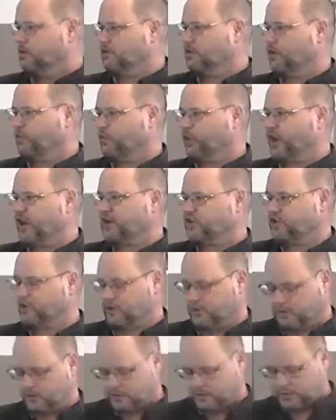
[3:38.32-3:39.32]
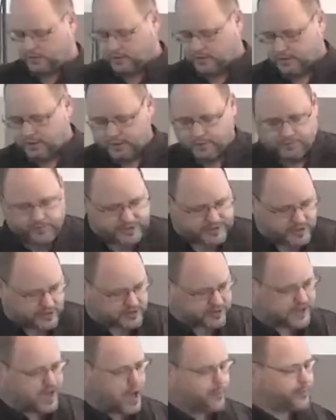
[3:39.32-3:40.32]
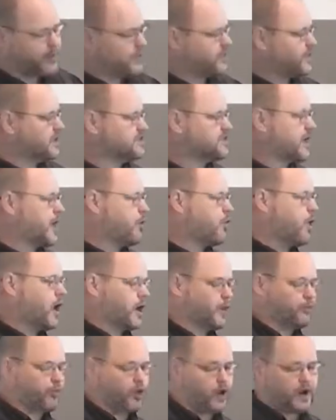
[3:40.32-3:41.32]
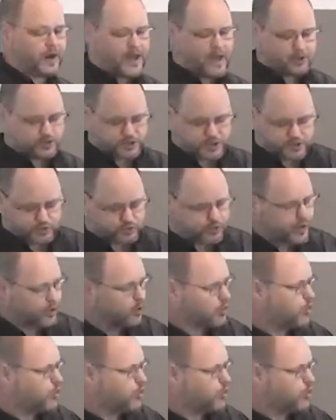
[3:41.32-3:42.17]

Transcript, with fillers: no pressure. But there's a couple of things that I want to point out just real